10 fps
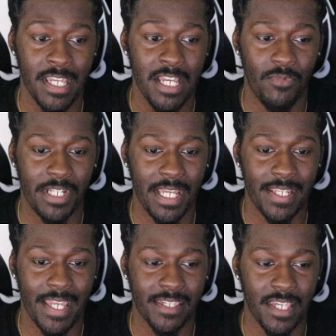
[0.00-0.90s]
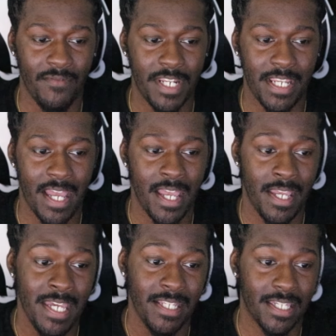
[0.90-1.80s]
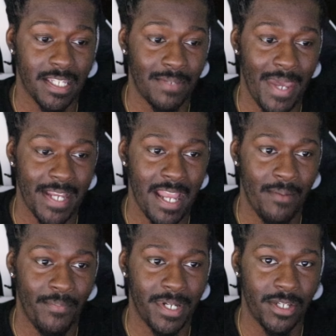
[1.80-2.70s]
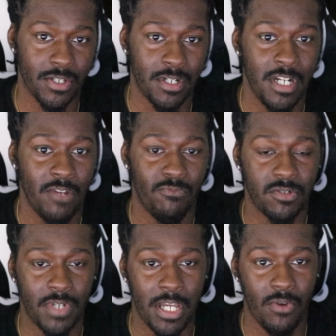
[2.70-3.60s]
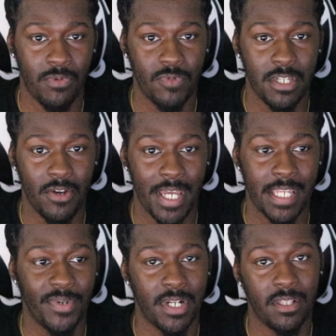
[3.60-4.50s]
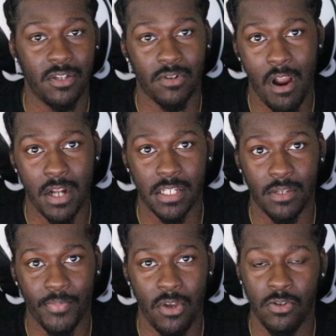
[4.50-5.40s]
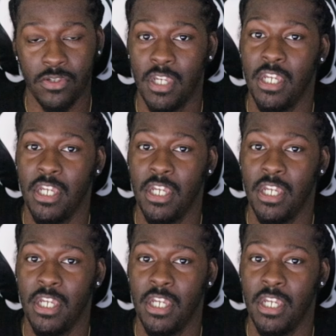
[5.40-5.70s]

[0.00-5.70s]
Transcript: We needed that 79 to get the back down punisher, which will help when we go ahead and put a little guard in the post.